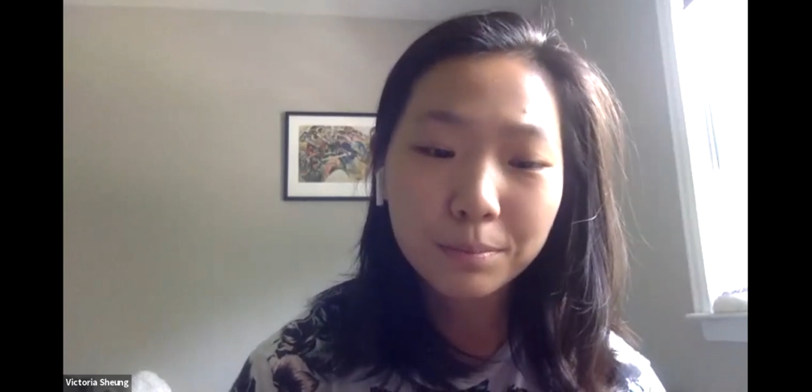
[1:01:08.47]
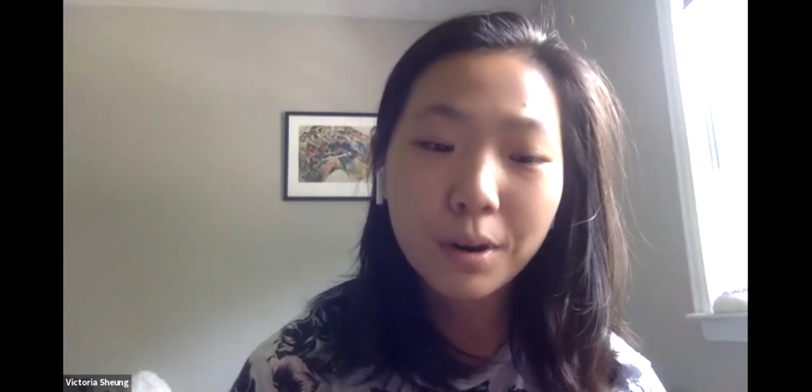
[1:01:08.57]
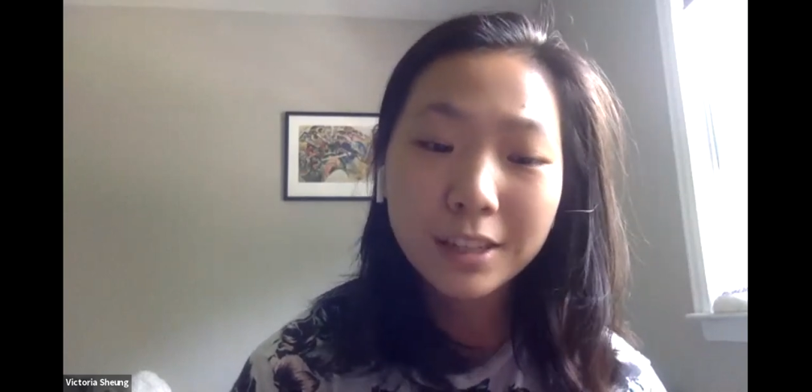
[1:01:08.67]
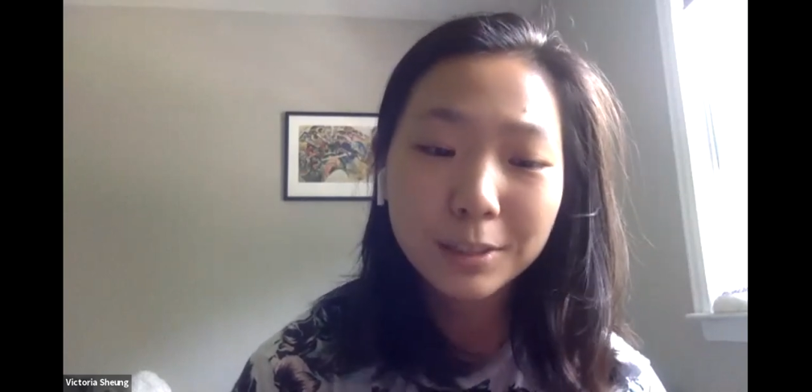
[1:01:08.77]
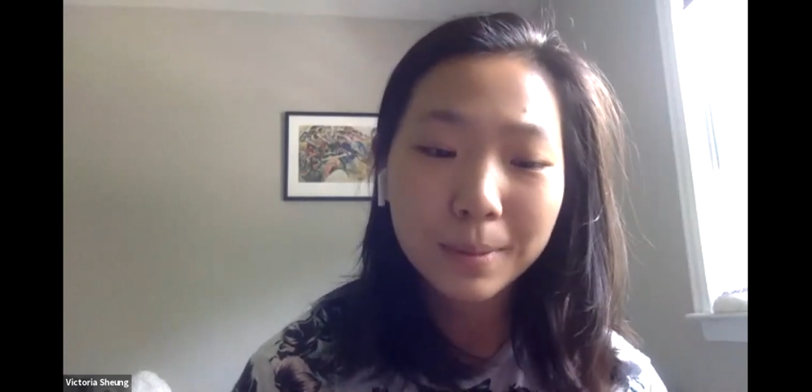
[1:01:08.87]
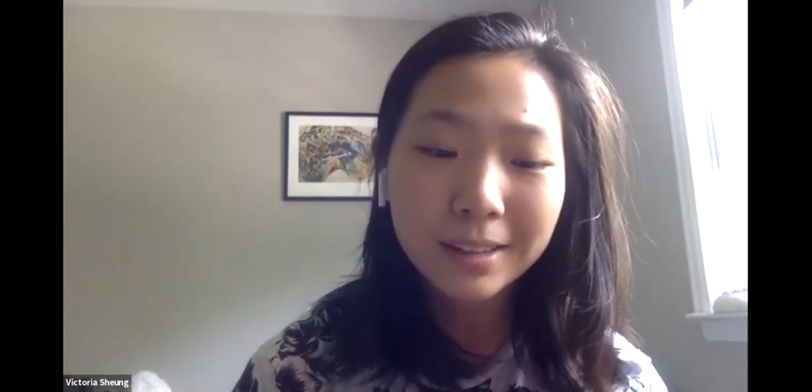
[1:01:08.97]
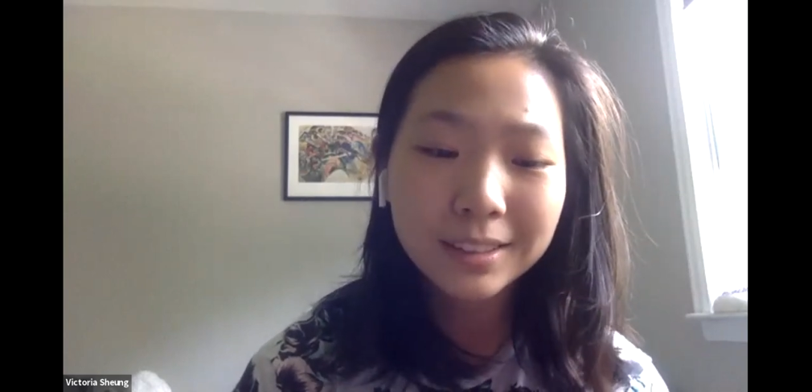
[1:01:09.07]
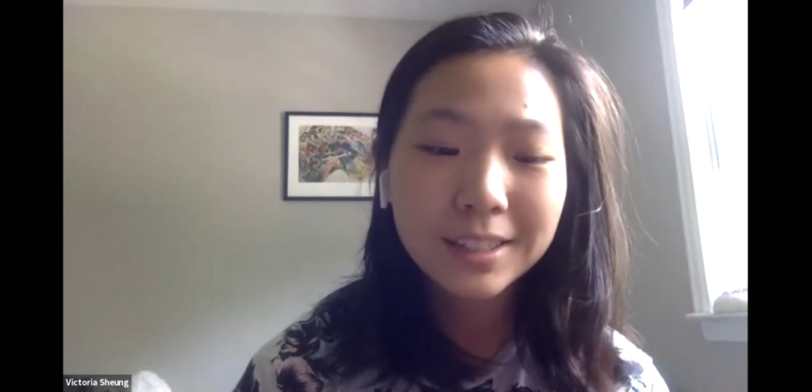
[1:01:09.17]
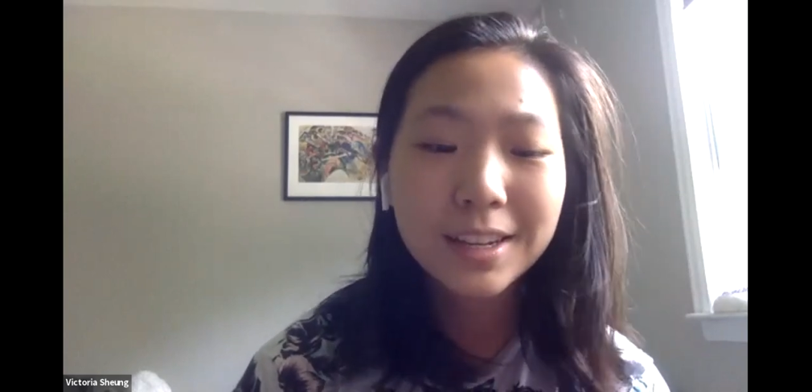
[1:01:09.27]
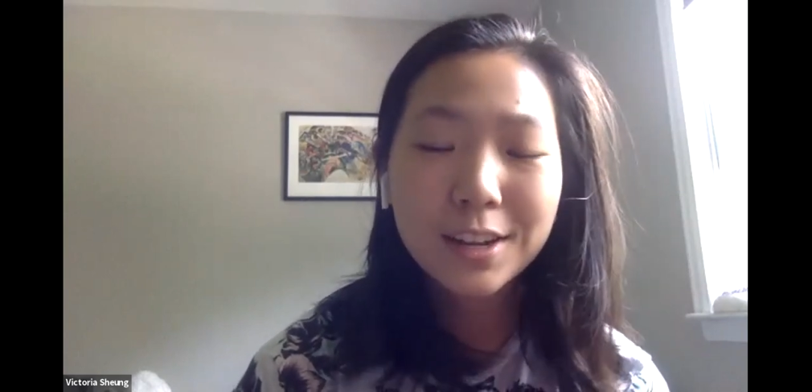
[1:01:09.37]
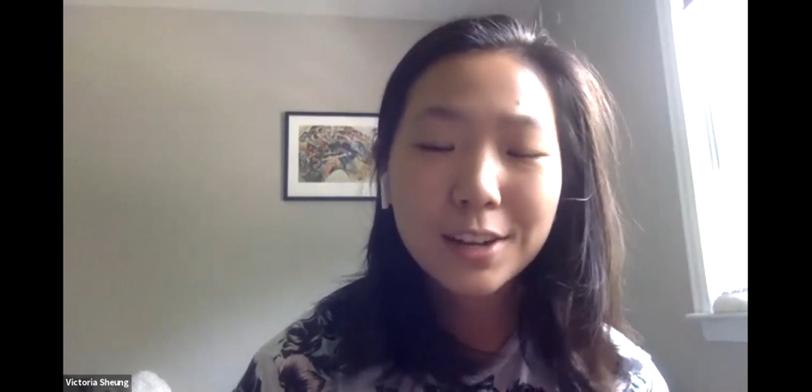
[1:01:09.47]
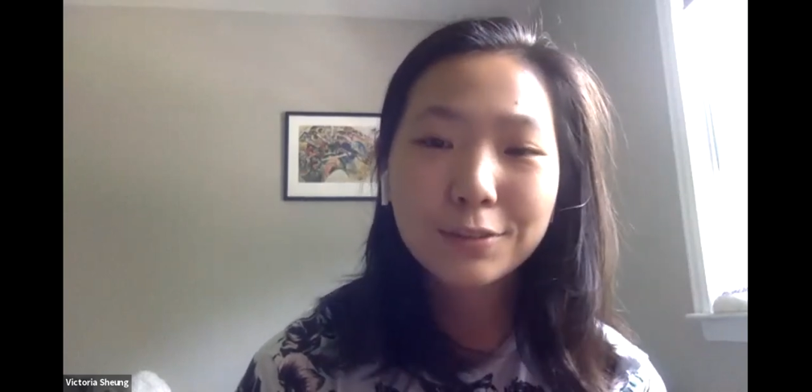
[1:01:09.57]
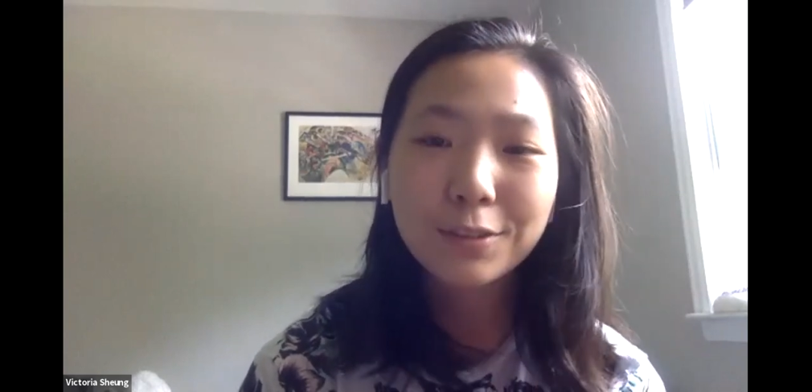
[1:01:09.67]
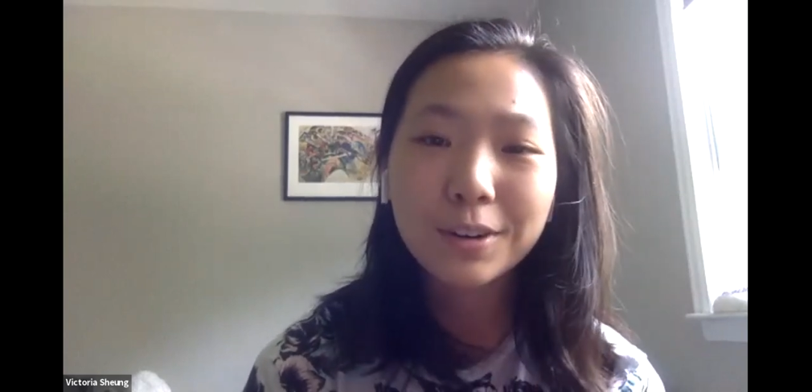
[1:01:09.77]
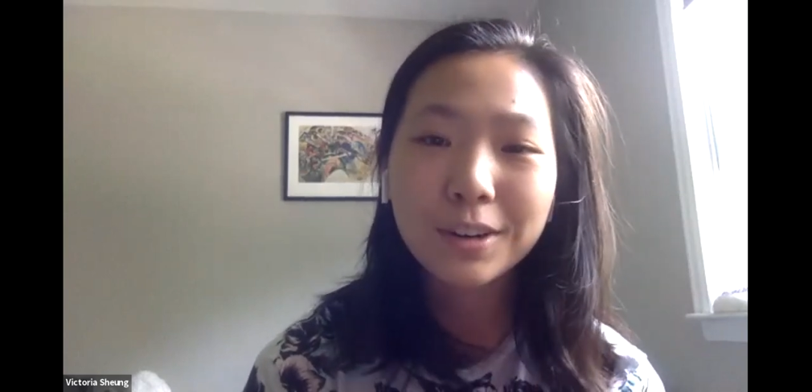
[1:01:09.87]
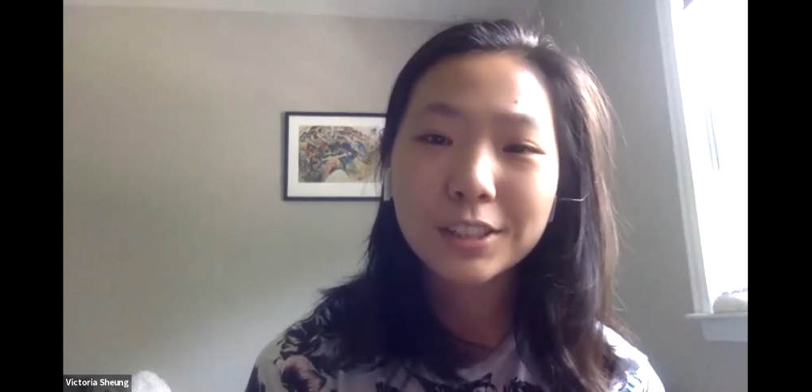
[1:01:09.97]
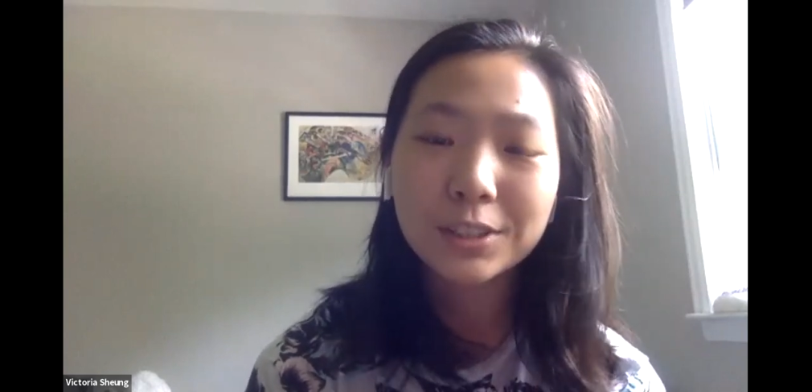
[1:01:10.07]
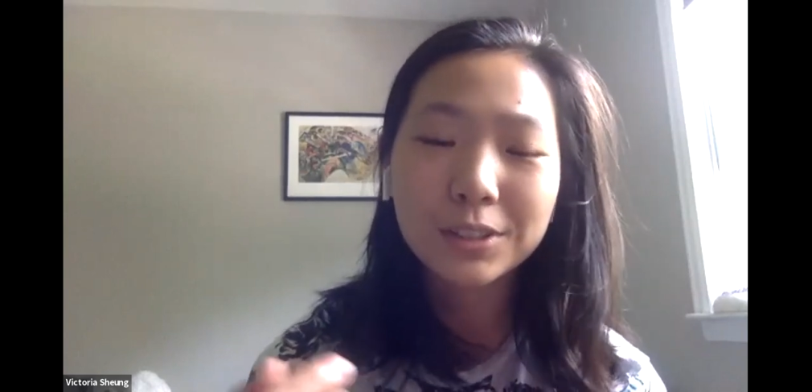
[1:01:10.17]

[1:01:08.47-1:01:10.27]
prospect for